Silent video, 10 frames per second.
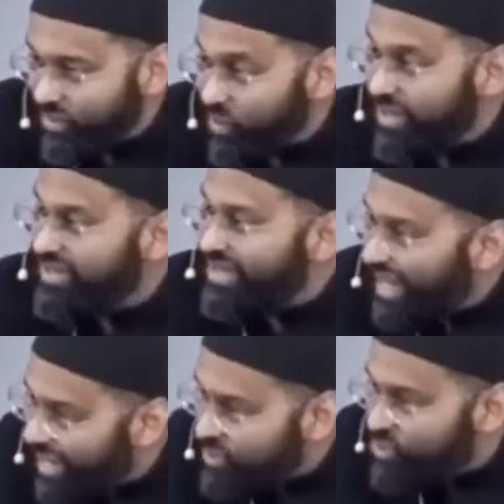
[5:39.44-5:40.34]
What is
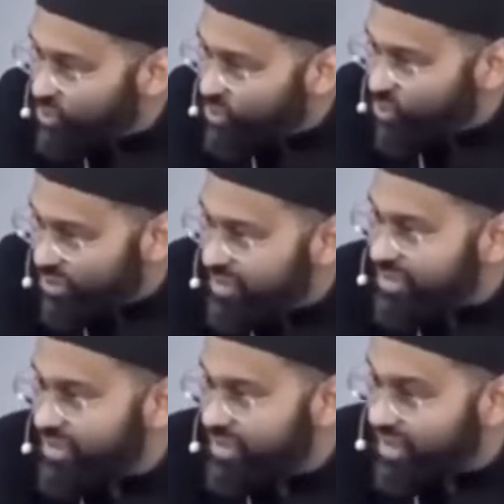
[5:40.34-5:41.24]
the answer to
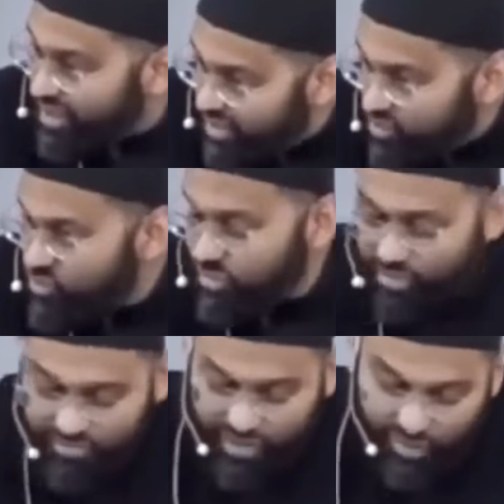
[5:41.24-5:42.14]
this
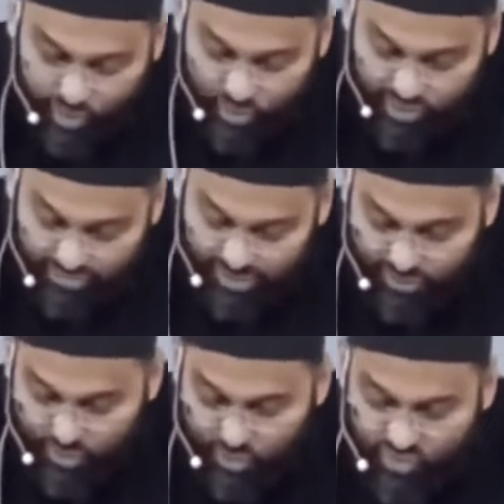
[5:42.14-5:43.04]
conundrum of Ya'juj and
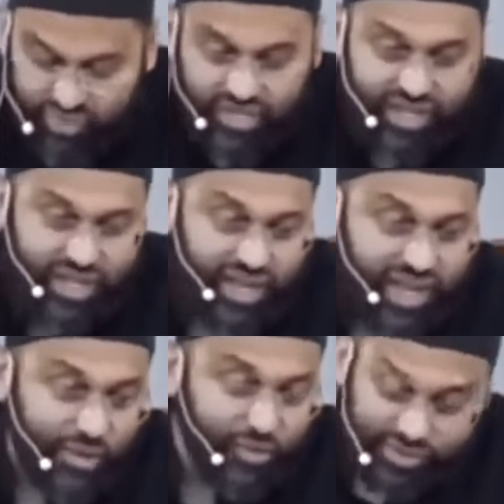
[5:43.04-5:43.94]
Ma'juj?
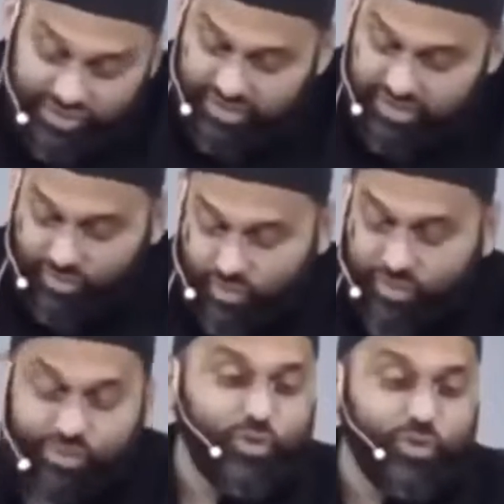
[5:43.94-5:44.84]
I will
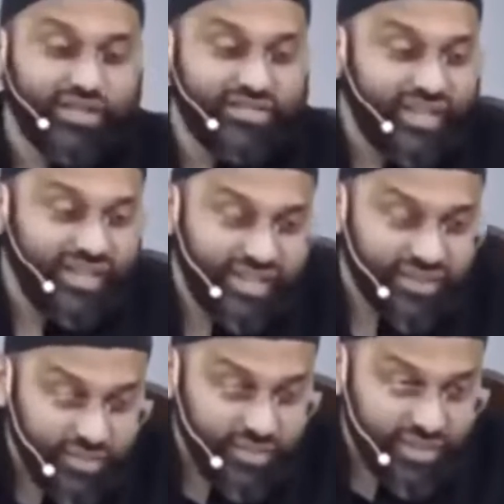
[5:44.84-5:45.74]
disappoint you by
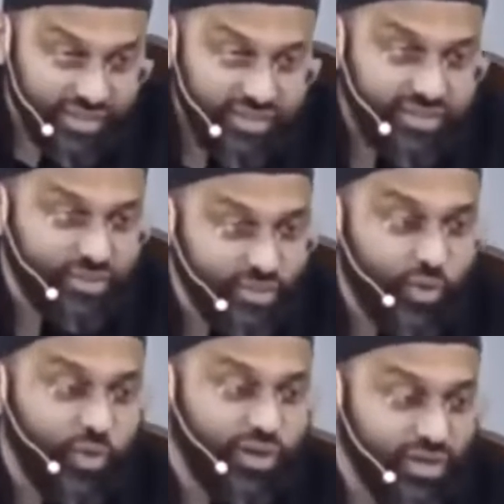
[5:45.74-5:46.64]
saying there is
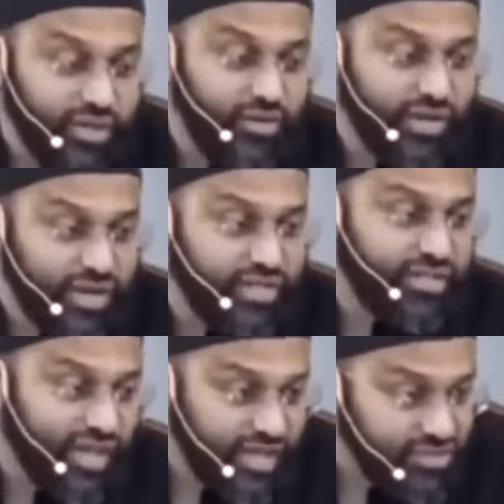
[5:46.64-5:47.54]
no clear
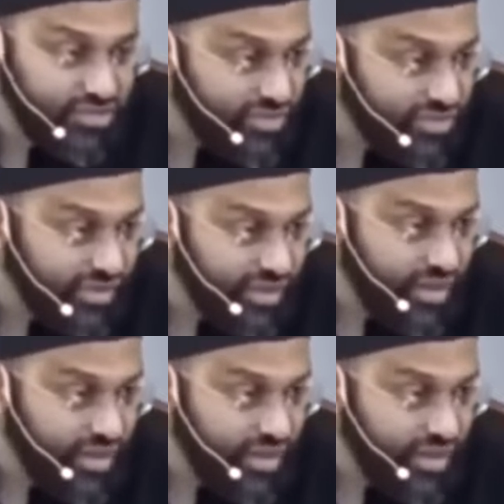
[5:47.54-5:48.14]
cut answer.